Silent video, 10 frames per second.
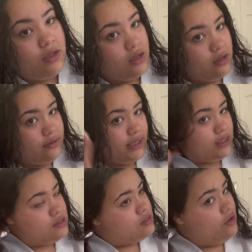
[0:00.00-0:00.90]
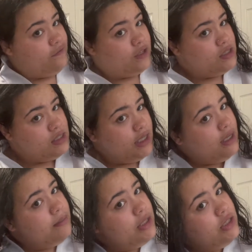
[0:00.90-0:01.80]
All right, so first thing
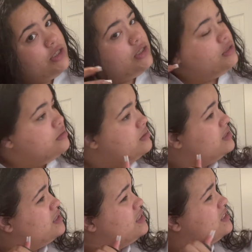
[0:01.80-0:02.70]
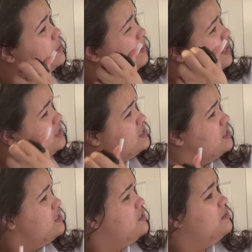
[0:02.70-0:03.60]
I'm gonna do is just spray
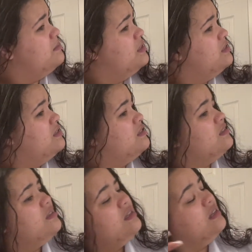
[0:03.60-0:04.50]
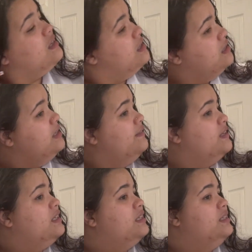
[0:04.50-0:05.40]
some
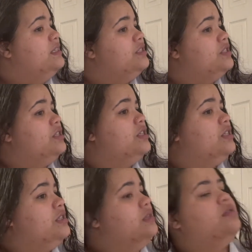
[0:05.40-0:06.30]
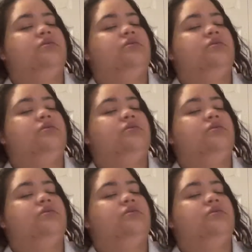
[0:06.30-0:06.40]
leave-in conditioner.